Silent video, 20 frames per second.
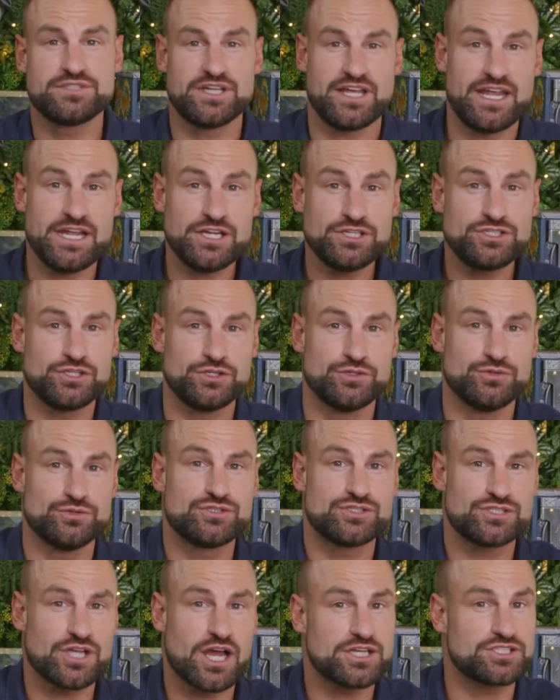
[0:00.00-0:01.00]
to issues
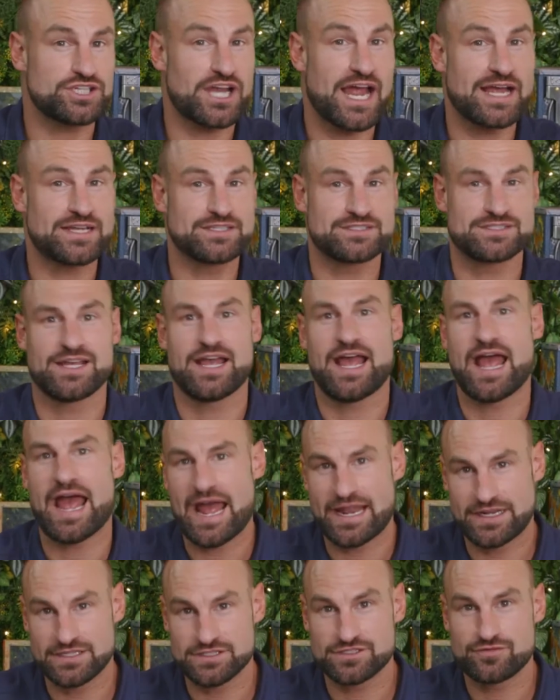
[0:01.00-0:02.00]
such as
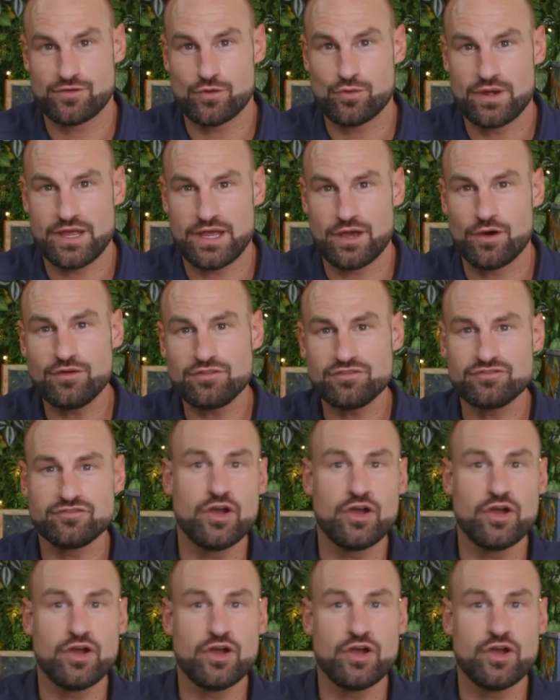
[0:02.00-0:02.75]
hands falling off,